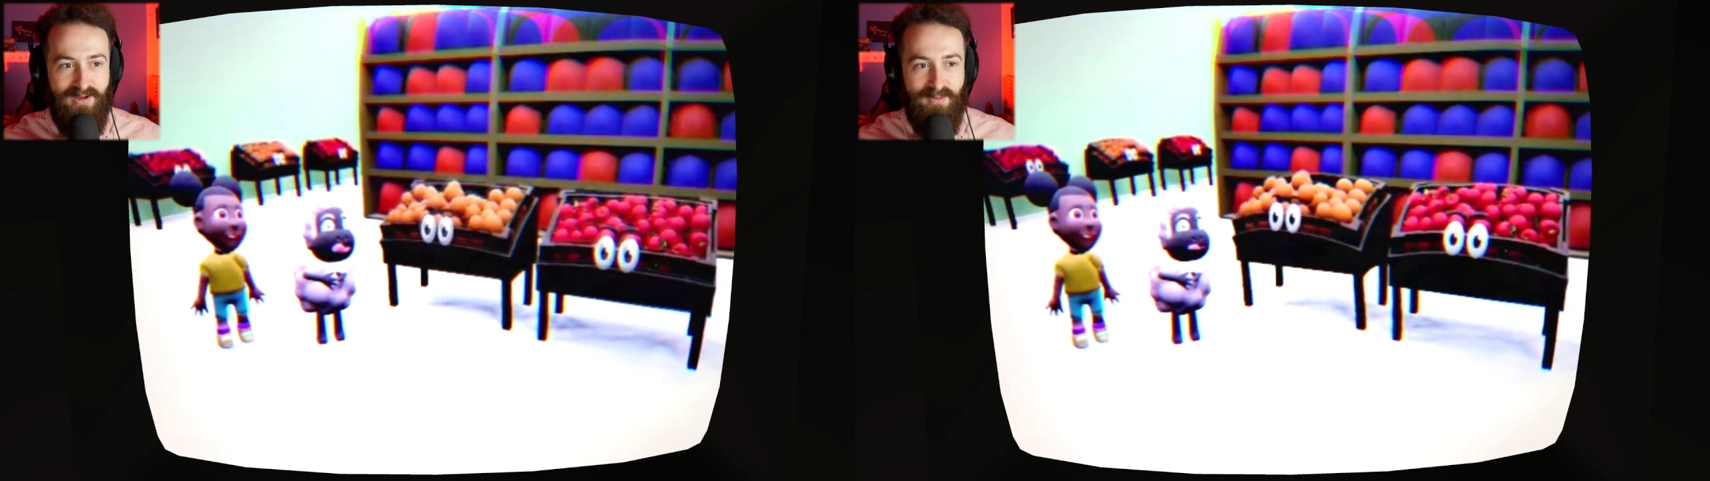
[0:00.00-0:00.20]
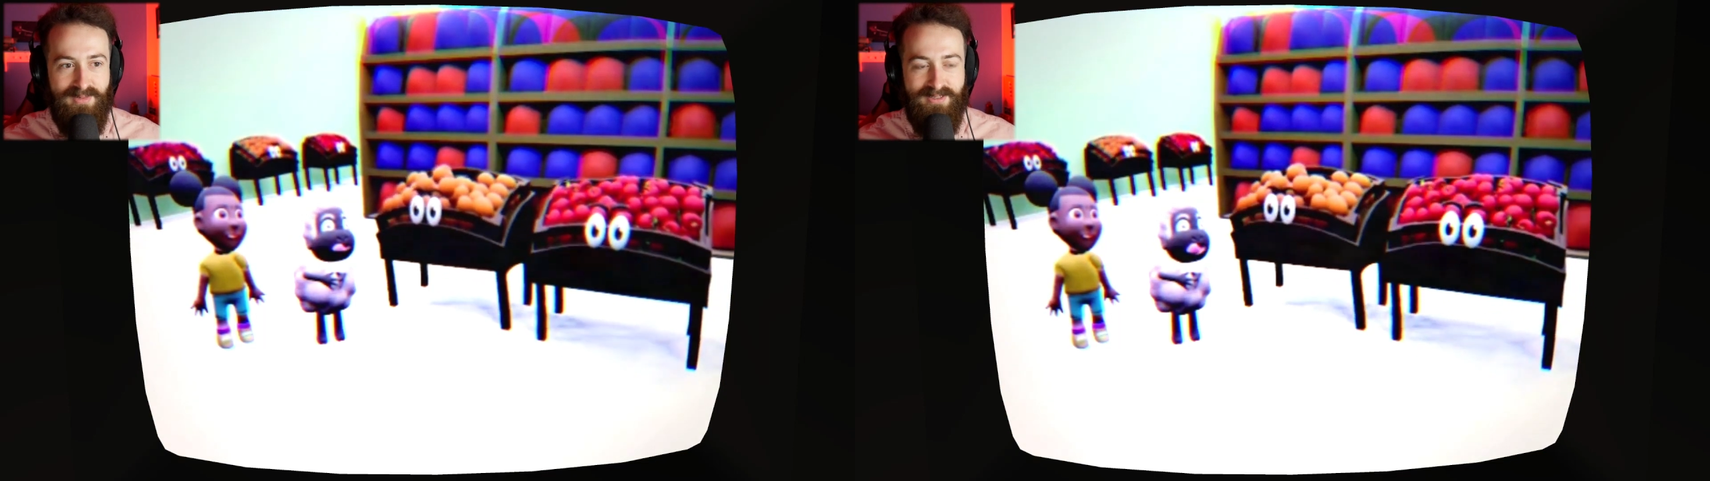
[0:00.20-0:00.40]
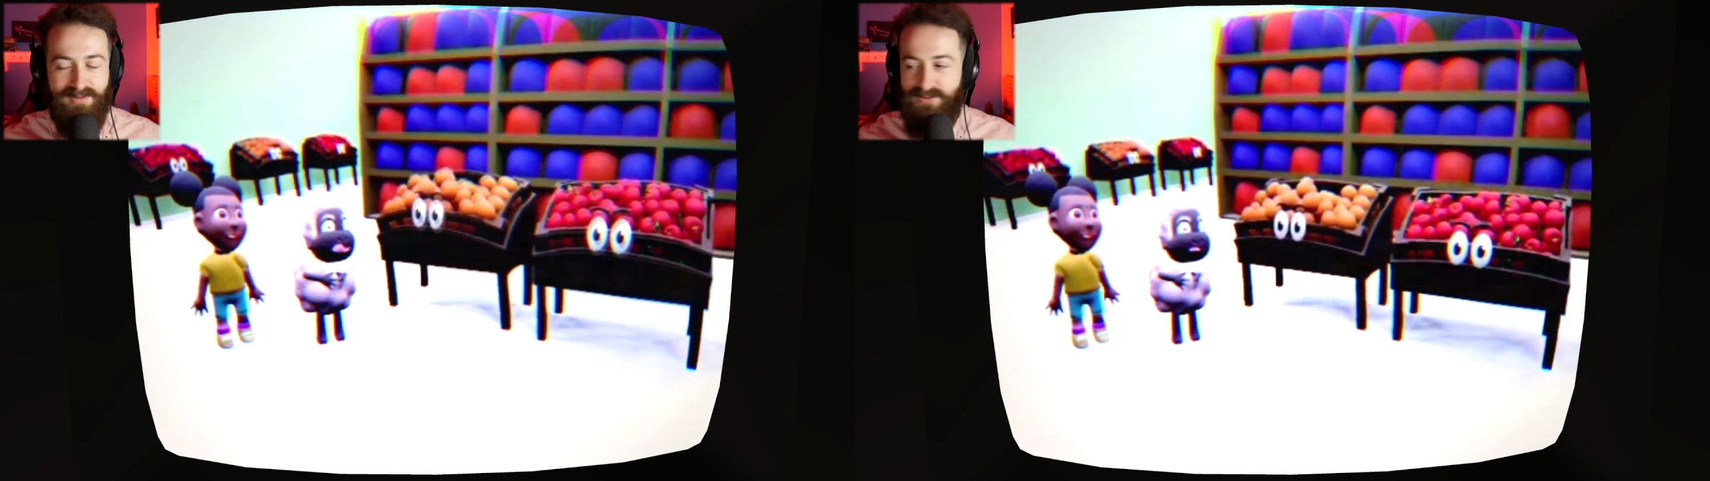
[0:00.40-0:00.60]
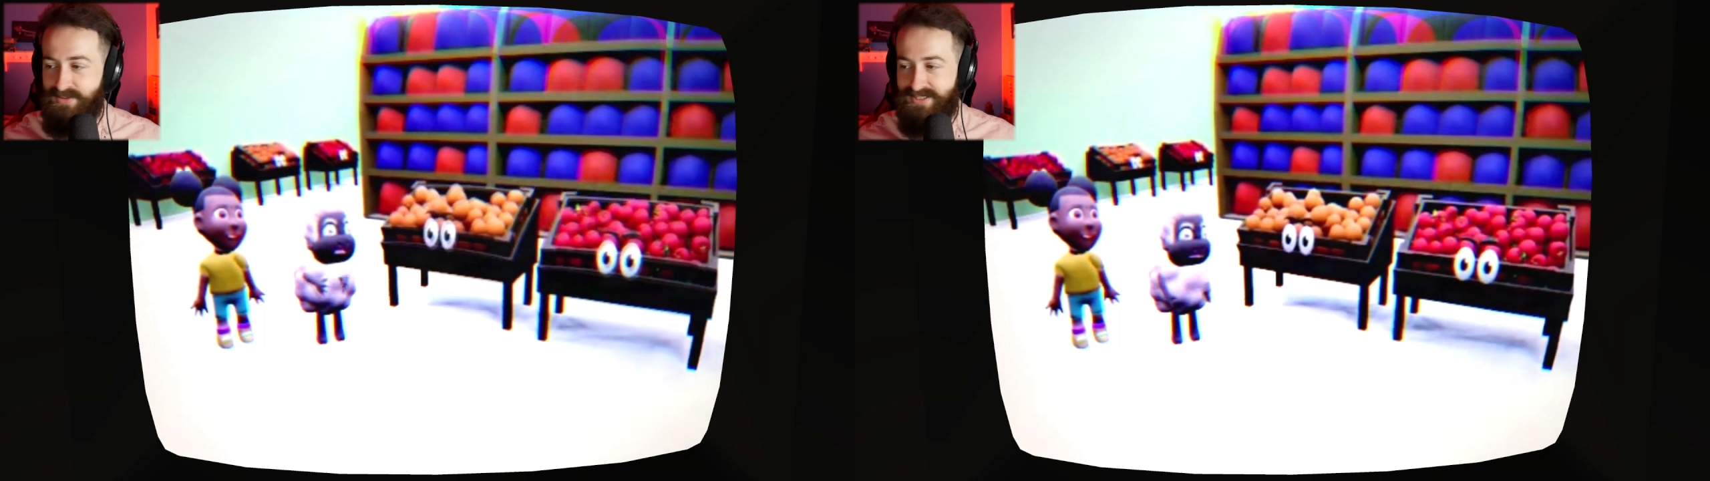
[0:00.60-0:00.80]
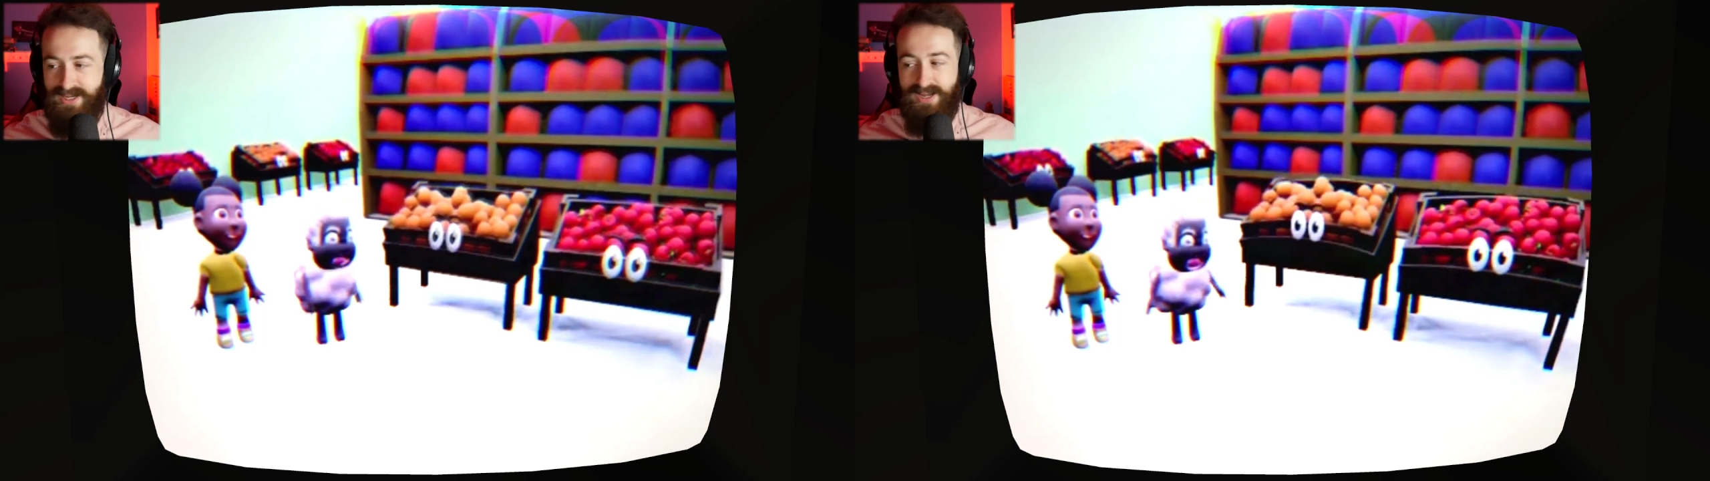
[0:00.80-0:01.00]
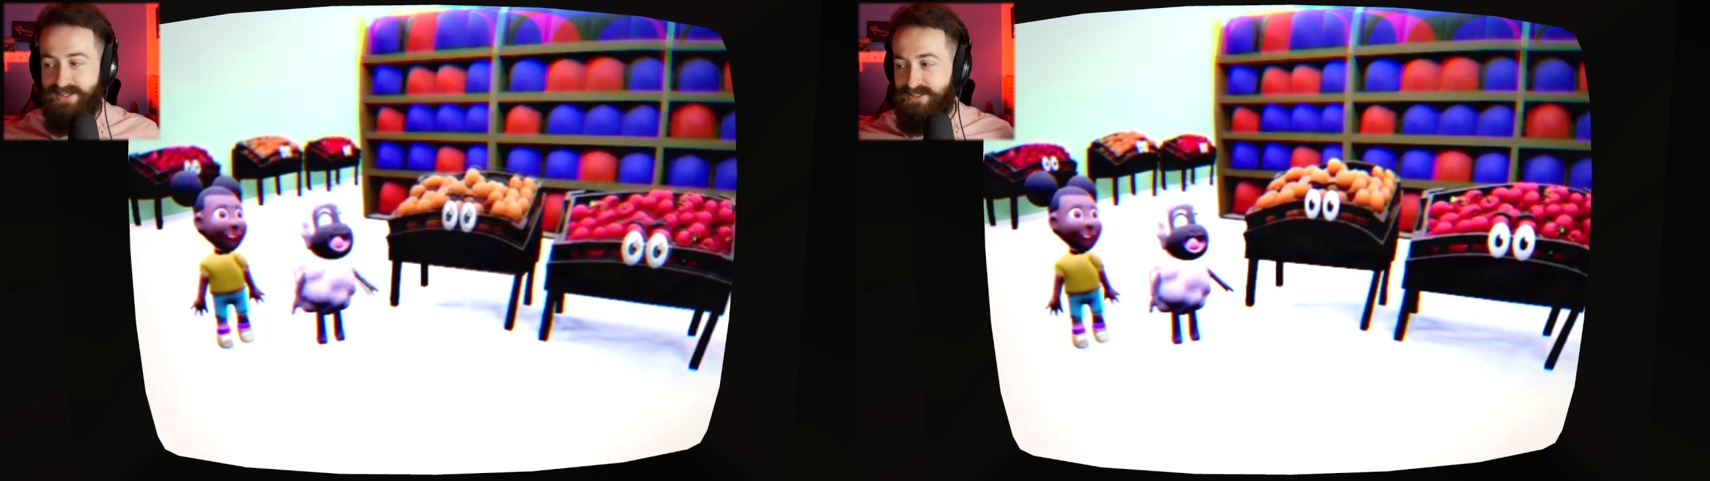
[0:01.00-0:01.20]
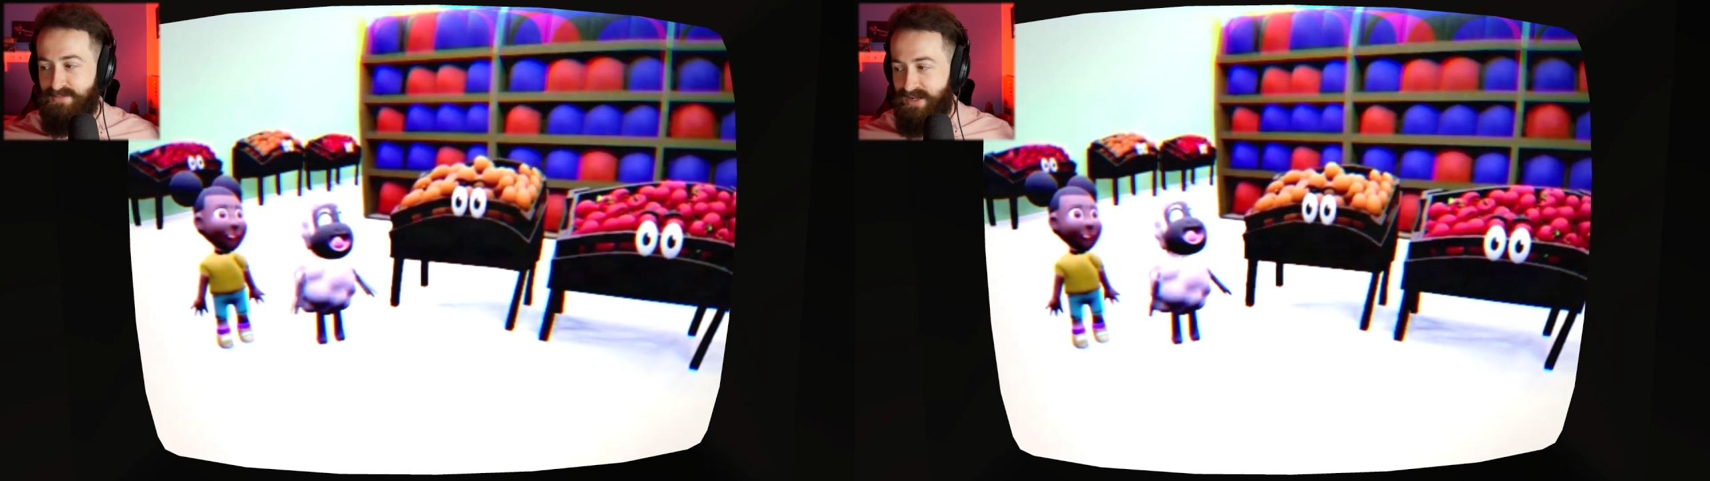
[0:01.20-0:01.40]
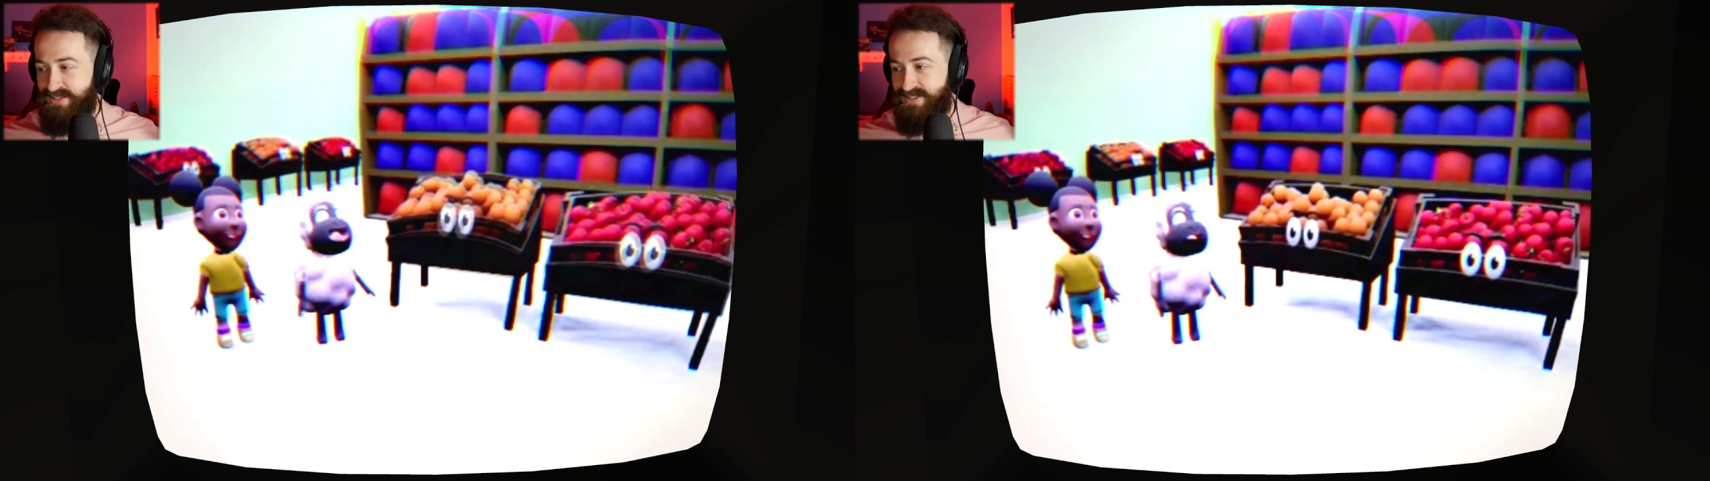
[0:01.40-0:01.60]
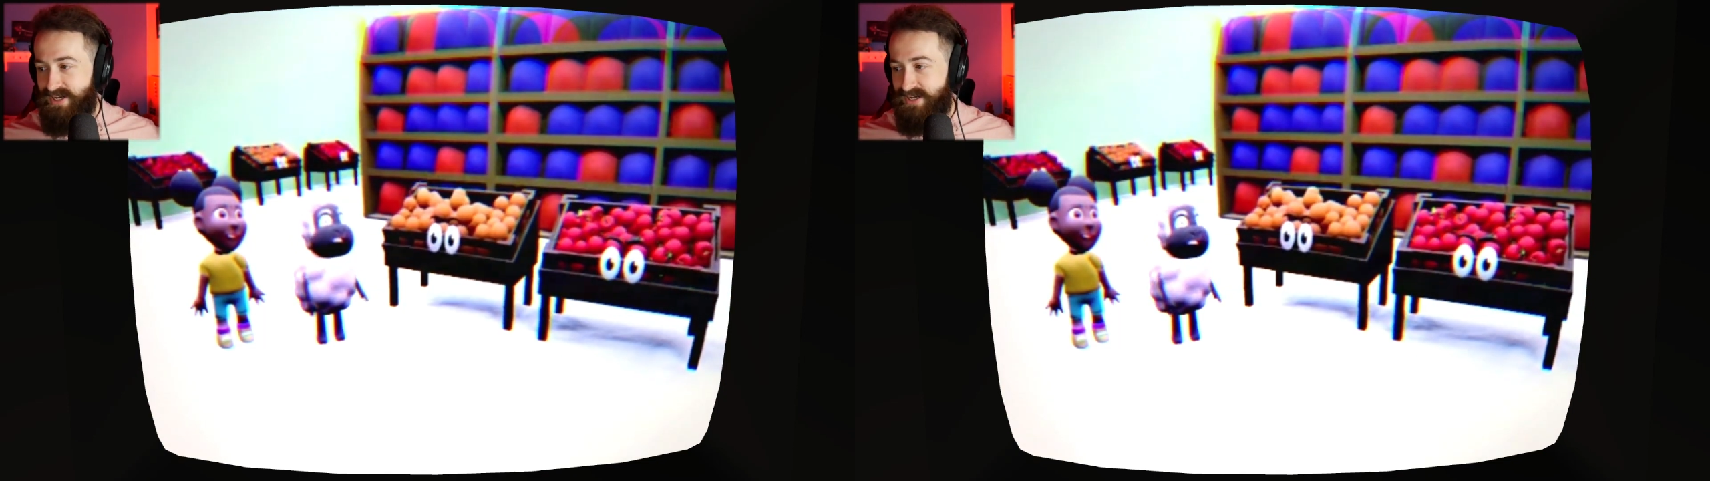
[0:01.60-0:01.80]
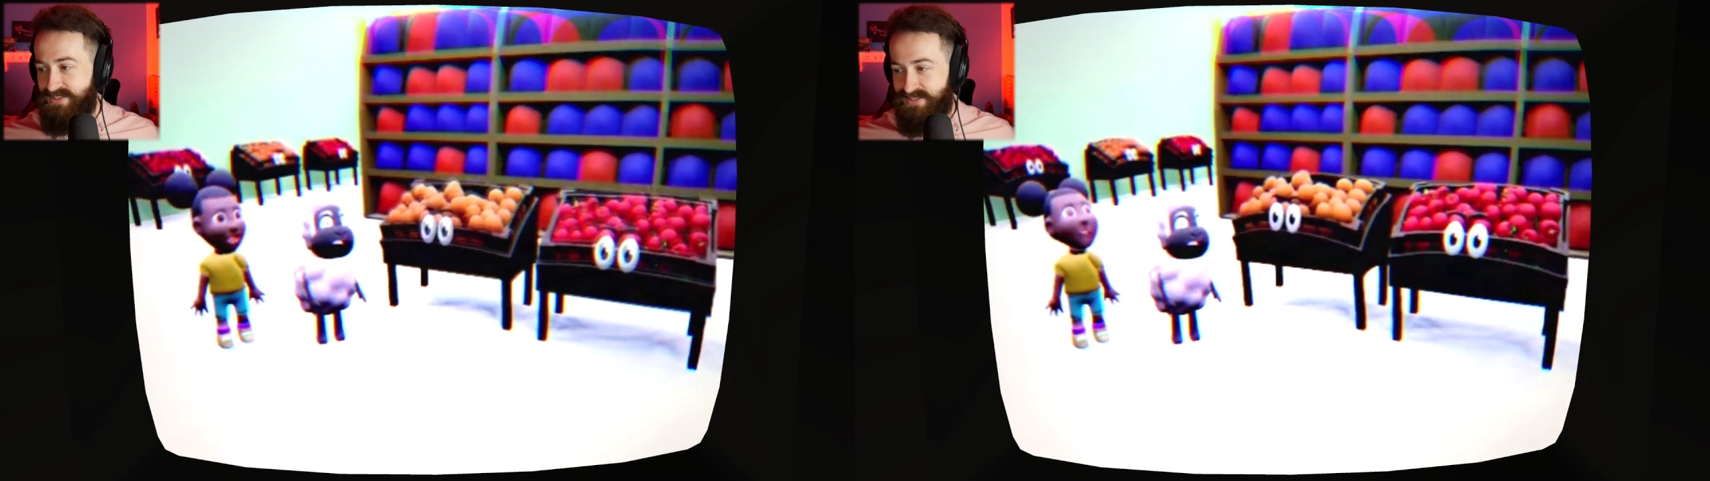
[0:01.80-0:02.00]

I'm gonna do exactly as Amanda says.